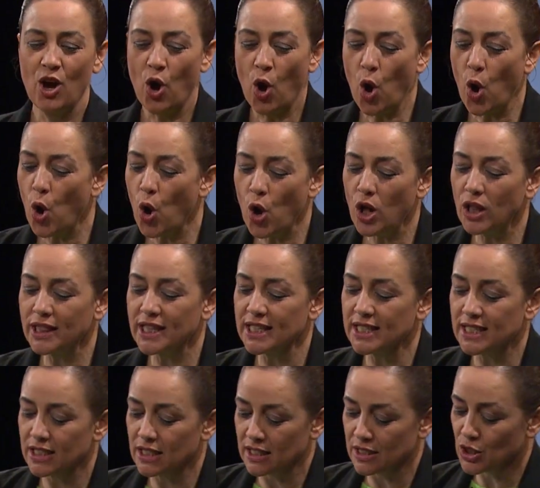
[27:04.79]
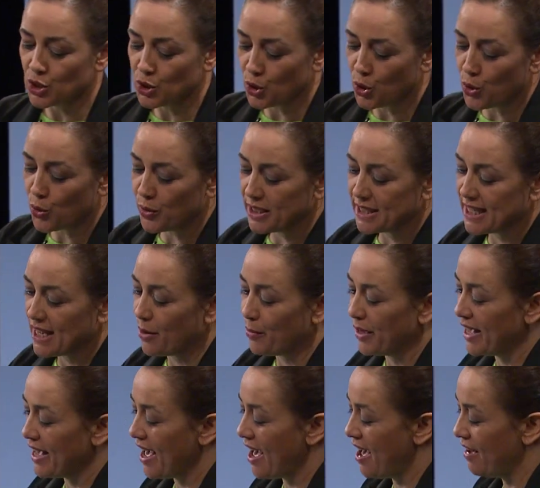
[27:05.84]
All the stories that we
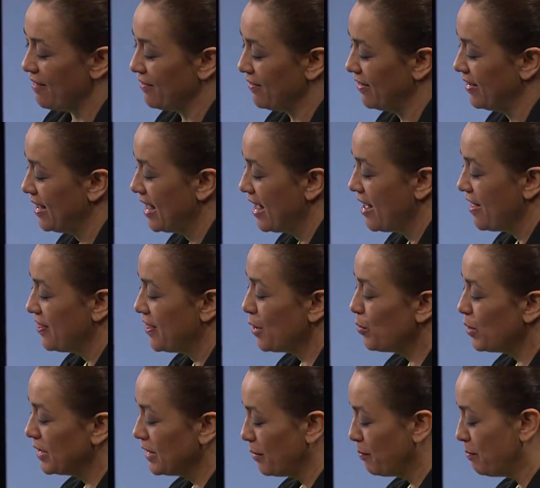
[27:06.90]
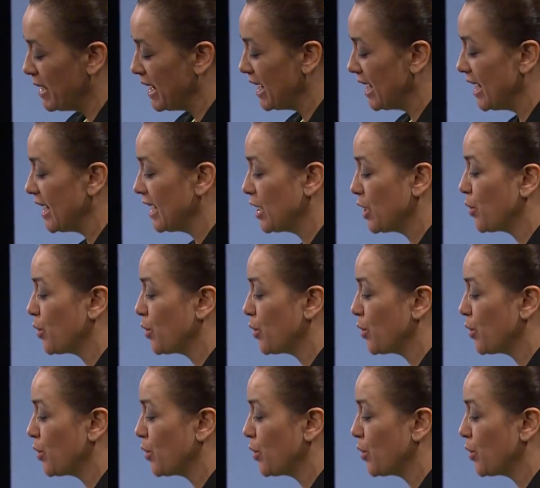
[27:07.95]
have, they were the big